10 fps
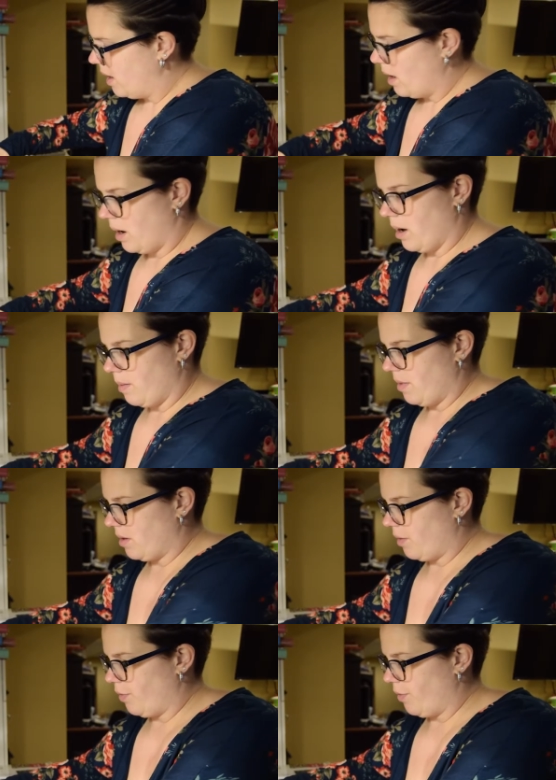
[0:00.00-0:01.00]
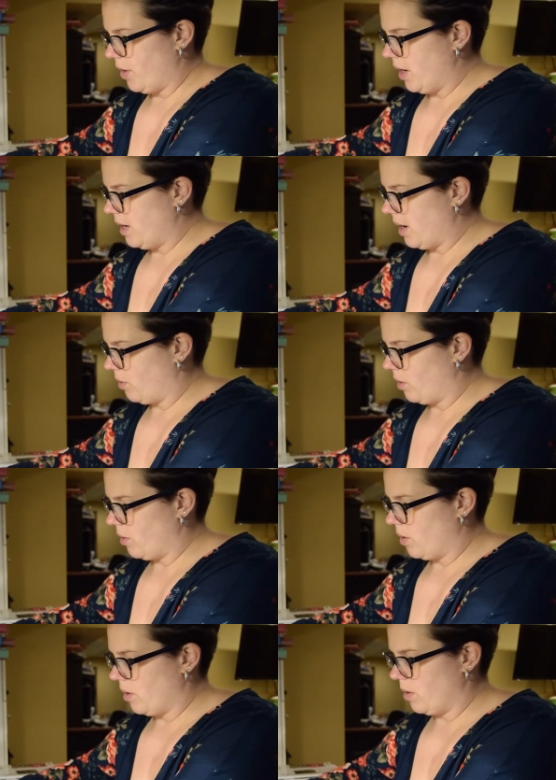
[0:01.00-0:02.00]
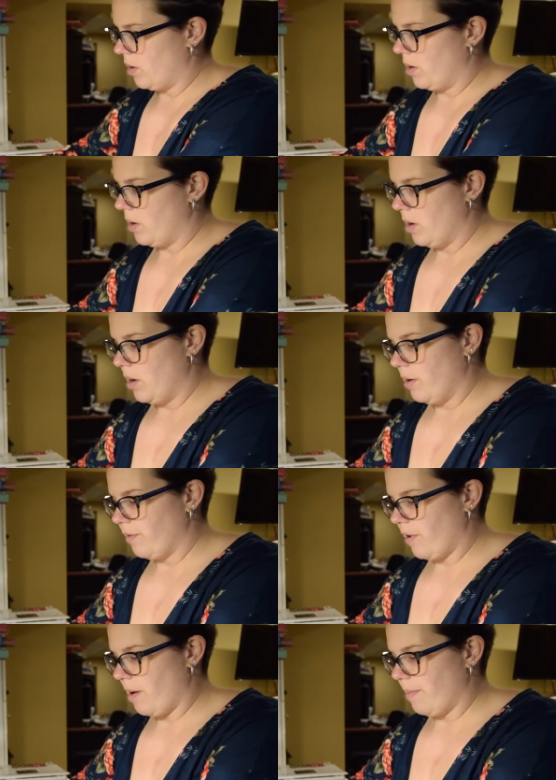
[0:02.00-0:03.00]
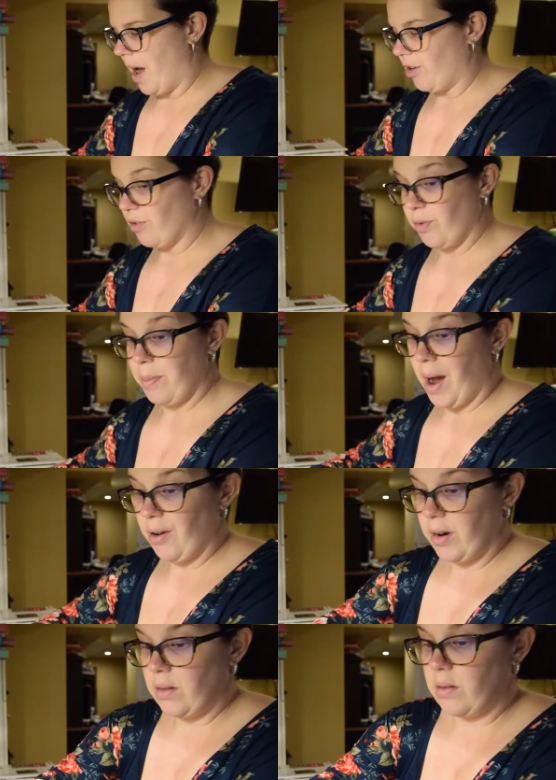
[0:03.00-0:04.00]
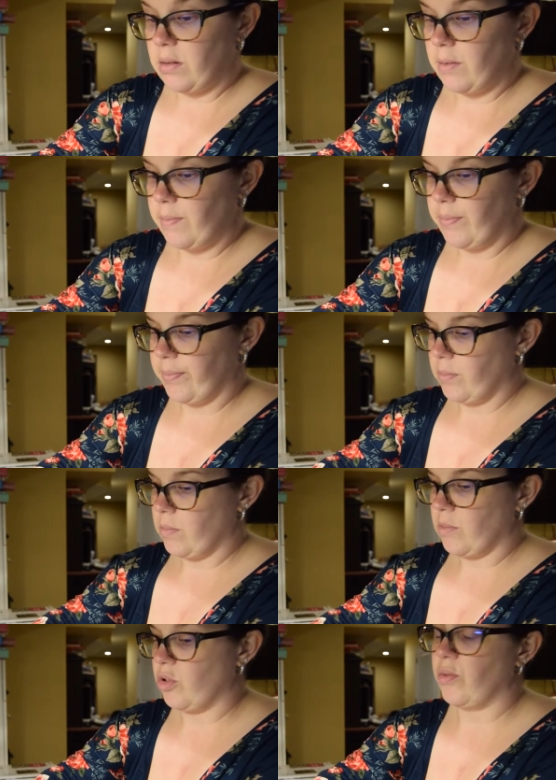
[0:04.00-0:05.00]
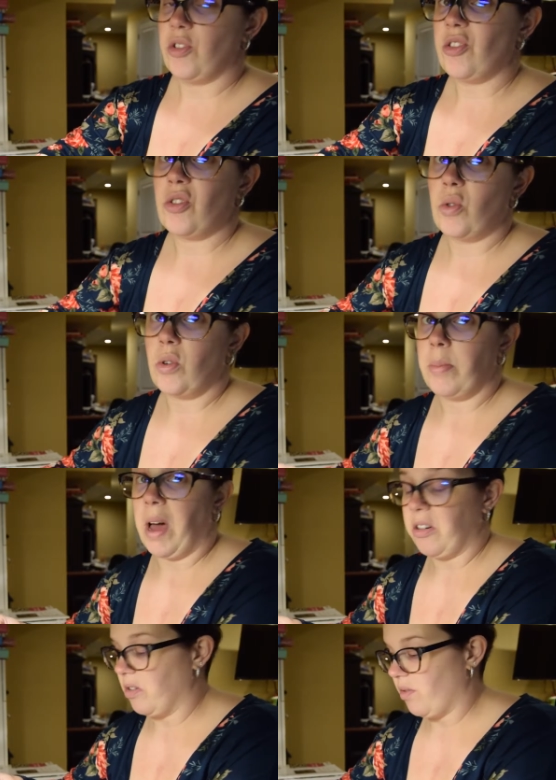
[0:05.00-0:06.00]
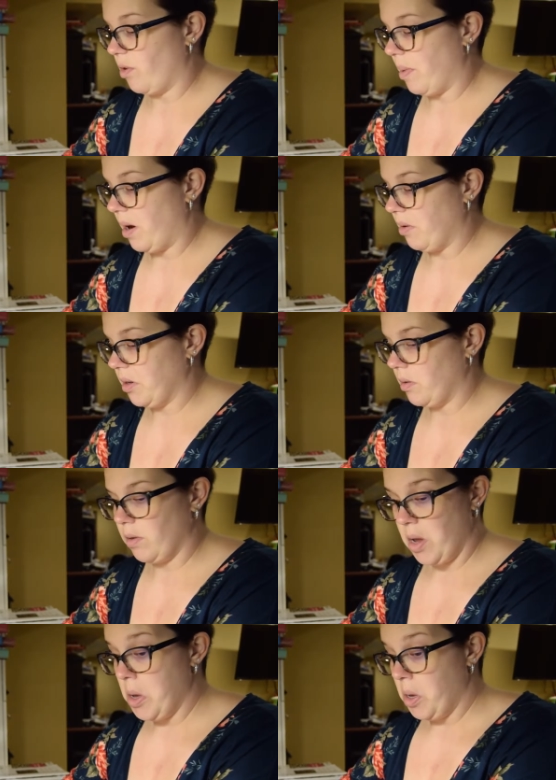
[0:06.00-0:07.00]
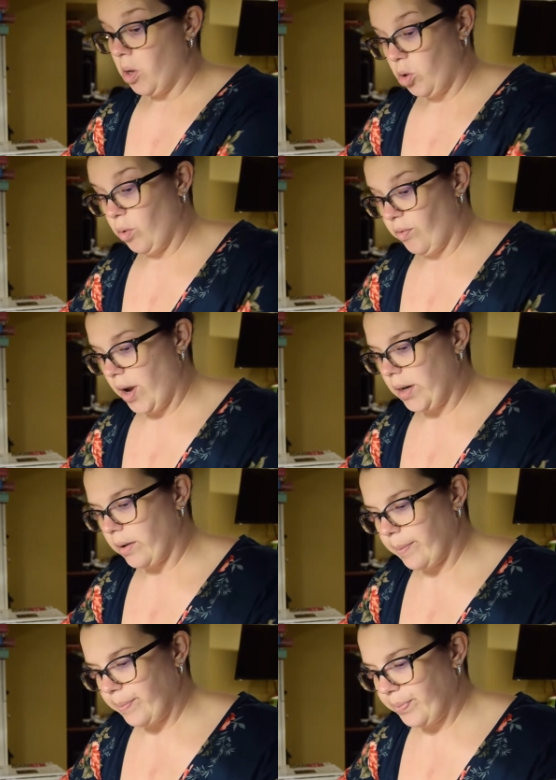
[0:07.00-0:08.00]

It's a free download from Patterns for Pirates. So if you just Google Patterns for Pirates, you'll find them.